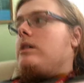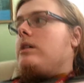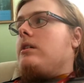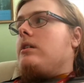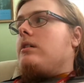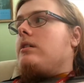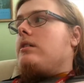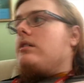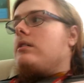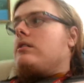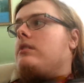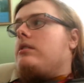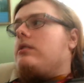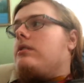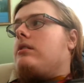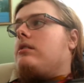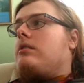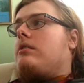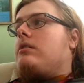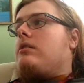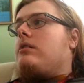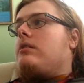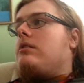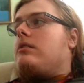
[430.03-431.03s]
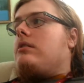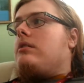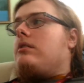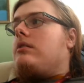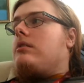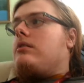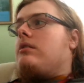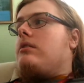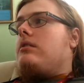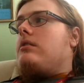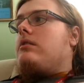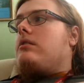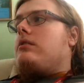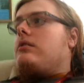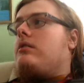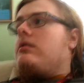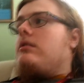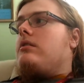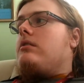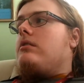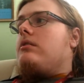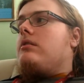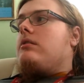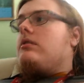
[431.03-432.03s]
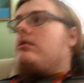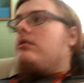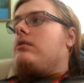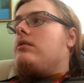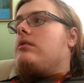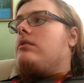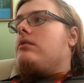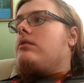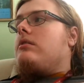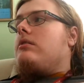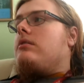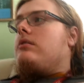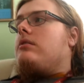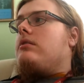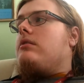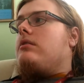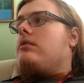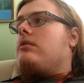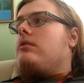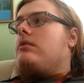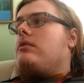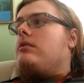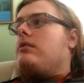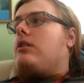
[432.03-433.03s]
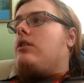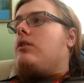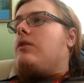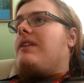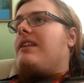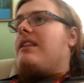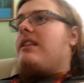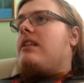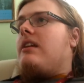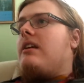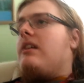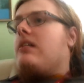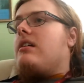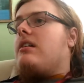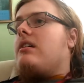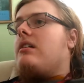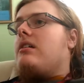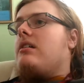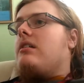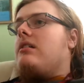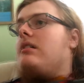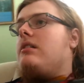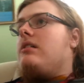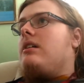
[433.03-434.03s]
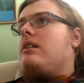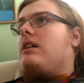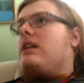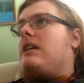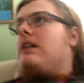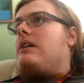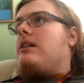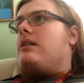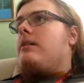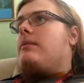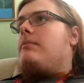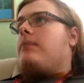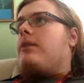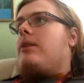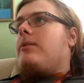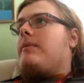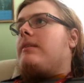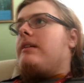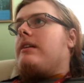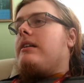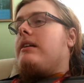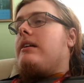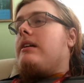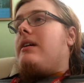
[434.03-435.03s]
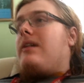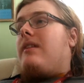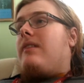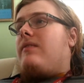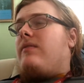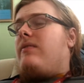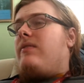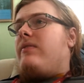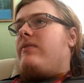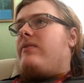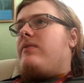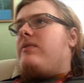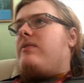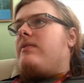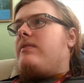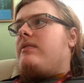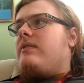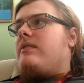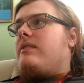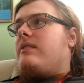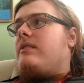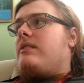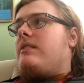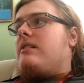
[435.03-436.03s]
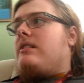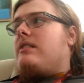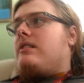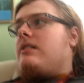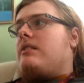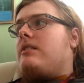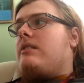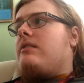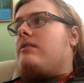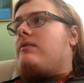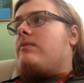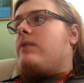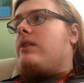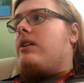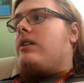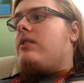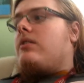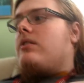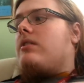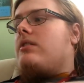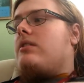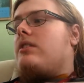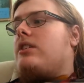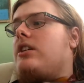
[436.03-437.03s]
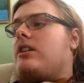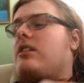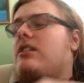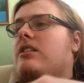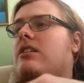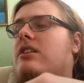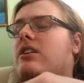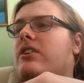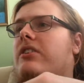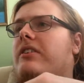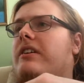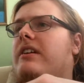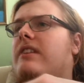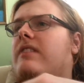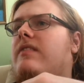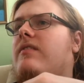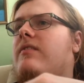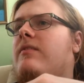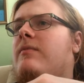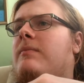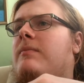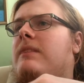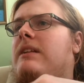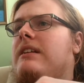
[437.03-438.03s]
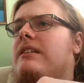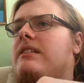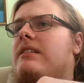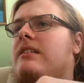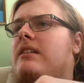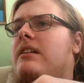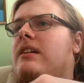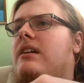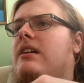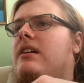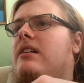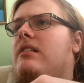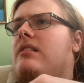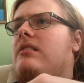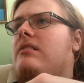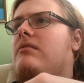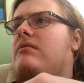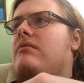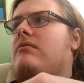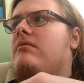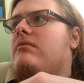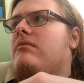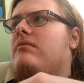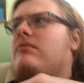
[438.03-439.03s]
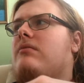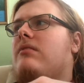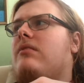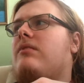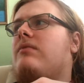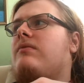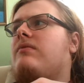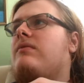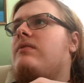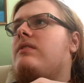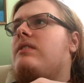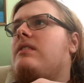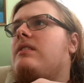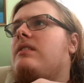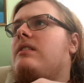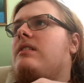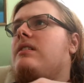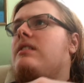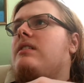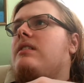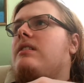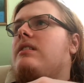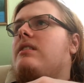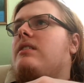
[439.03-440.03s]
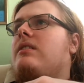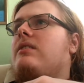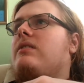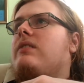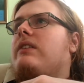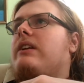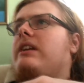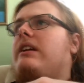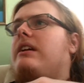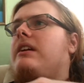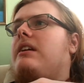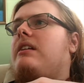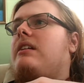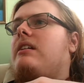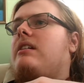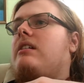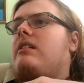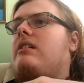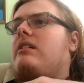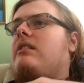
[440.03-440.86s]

So I think probably gonna have uh, recooked chicken curry from last night, or reheat it